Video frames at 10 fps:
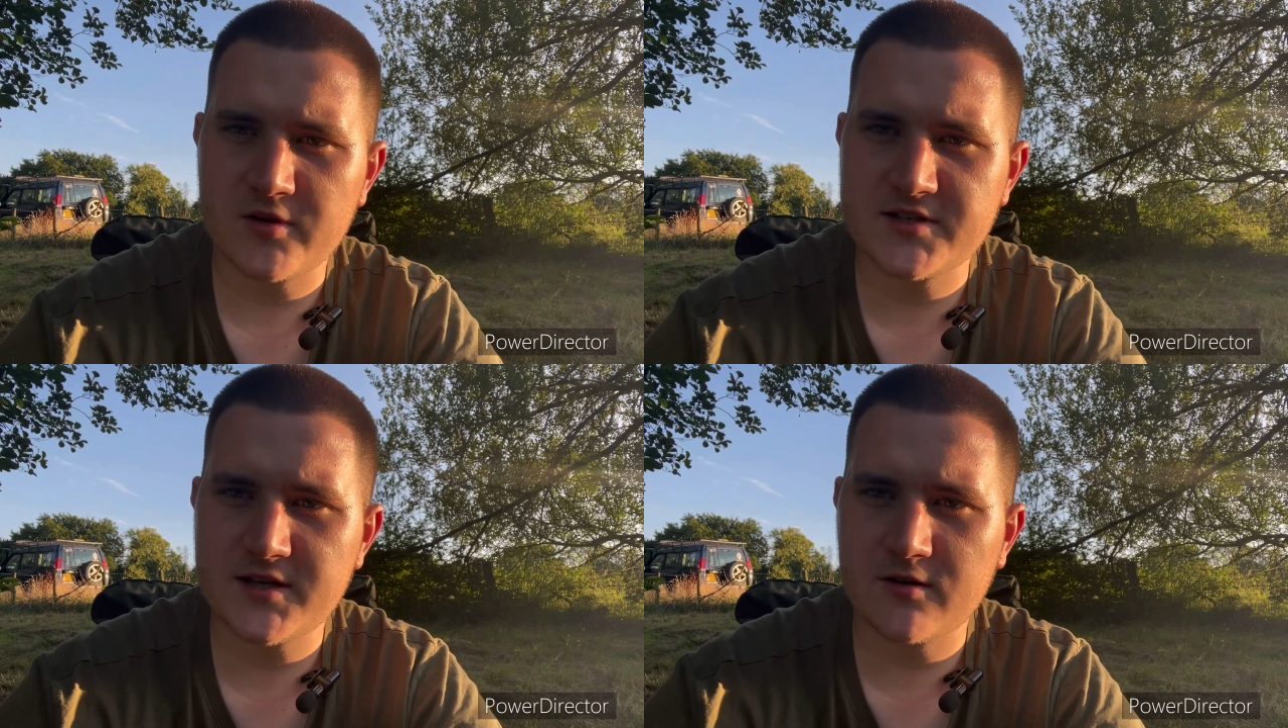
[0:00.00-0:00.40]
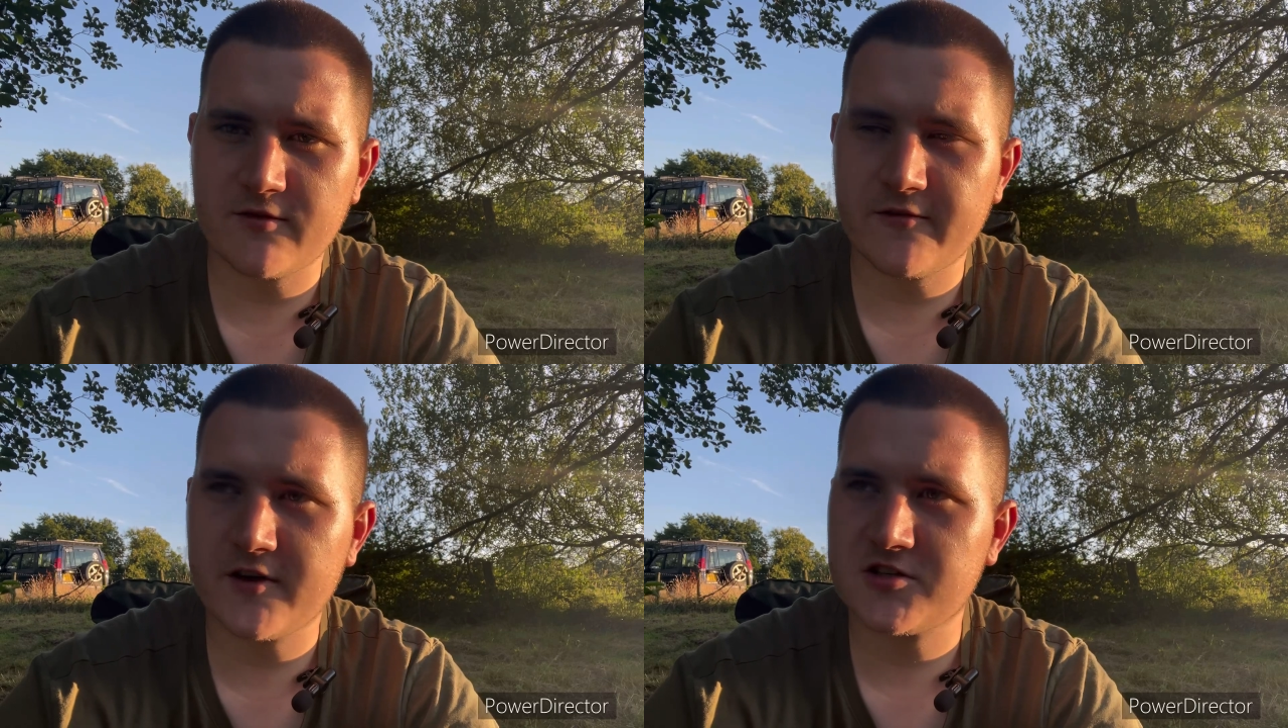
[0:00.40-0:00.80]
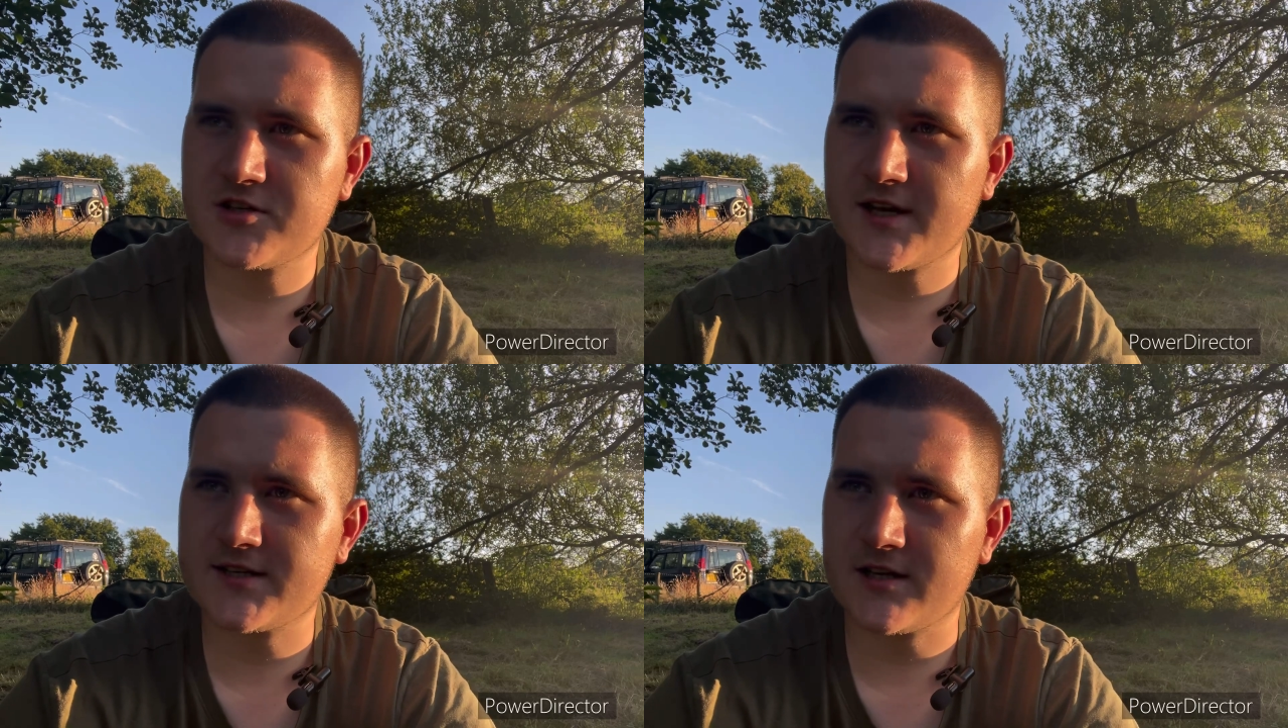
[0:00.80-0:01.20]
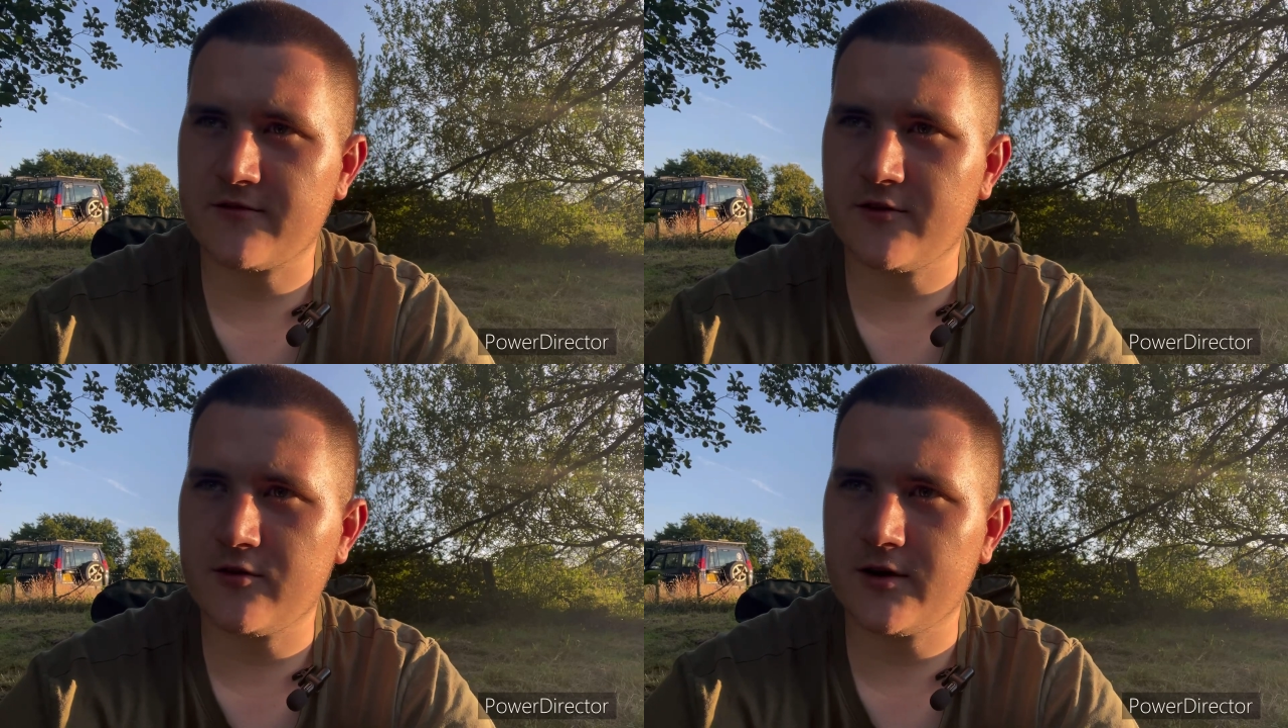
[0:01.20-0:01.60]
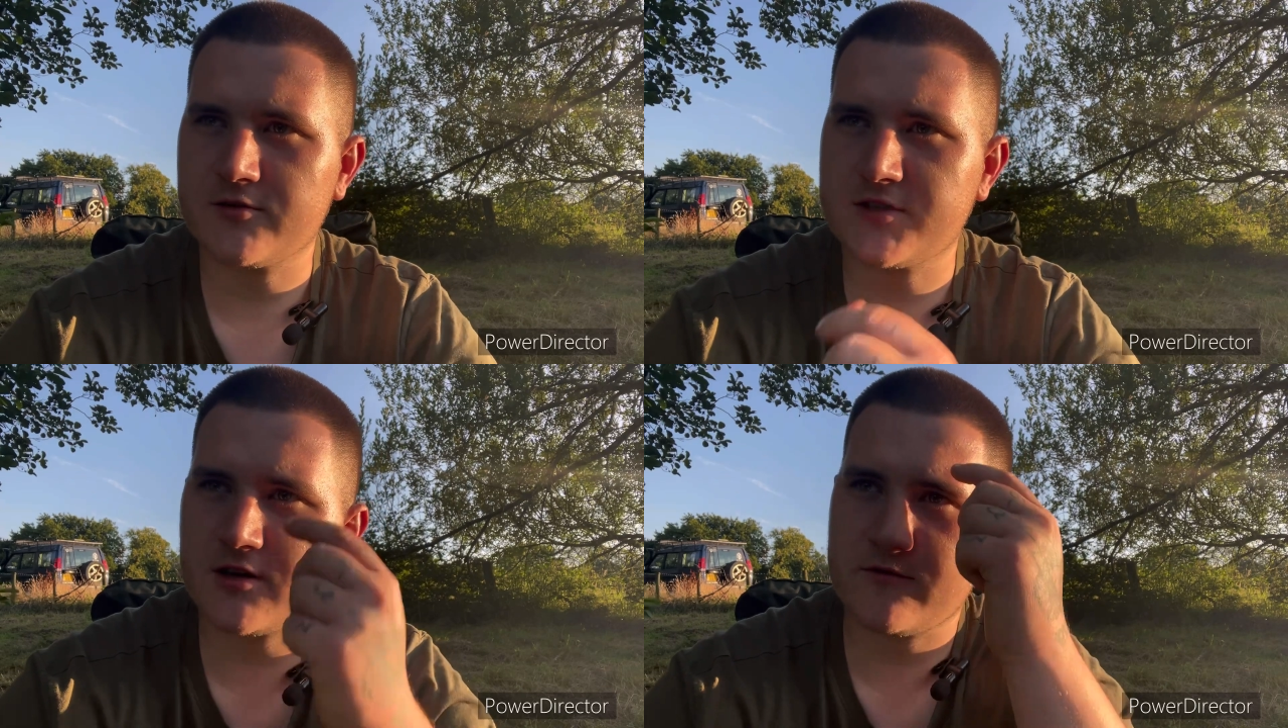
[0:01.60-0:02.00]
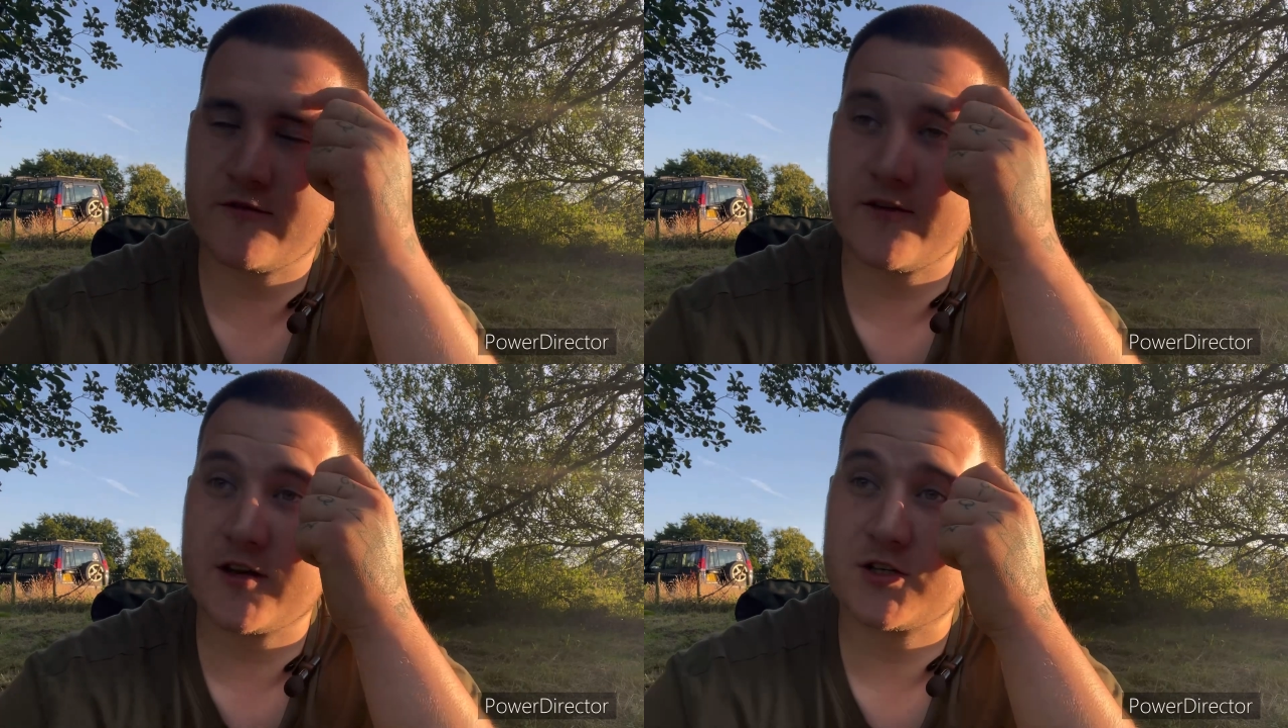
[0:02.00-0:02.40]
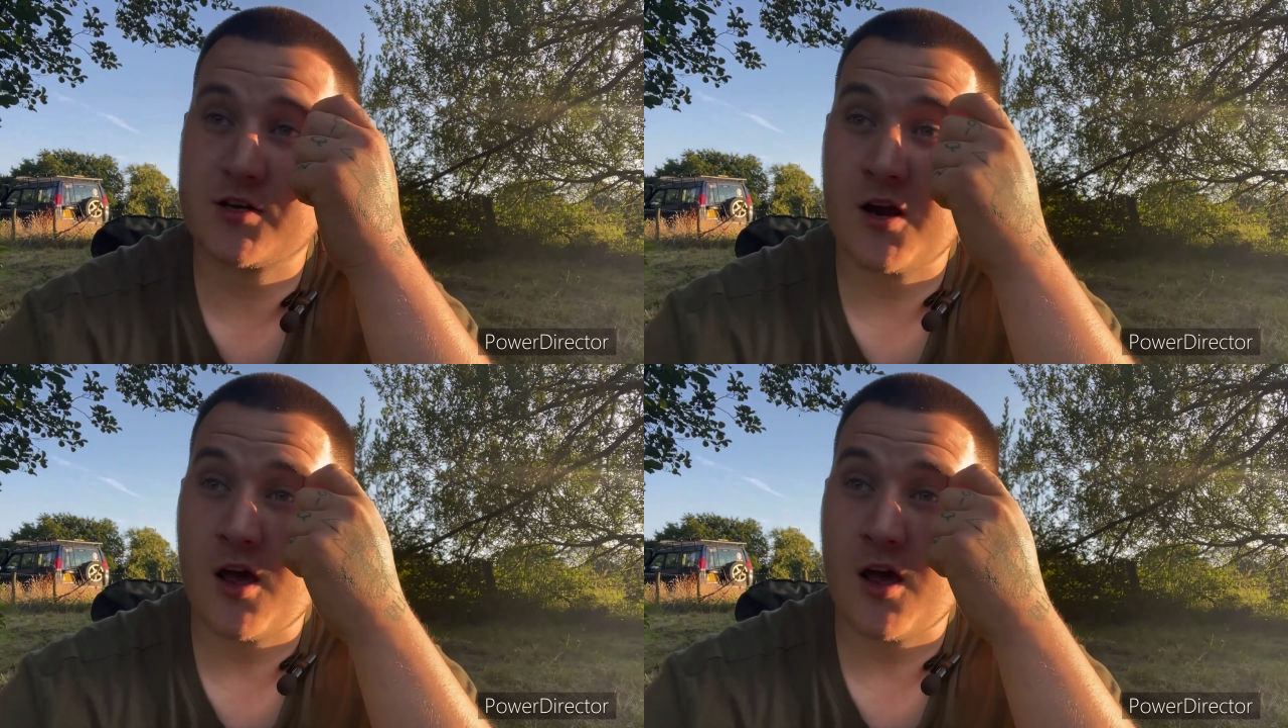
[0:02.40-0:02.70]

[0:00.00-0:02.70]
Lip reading: of silverfish. Dad's had a few little silverfish.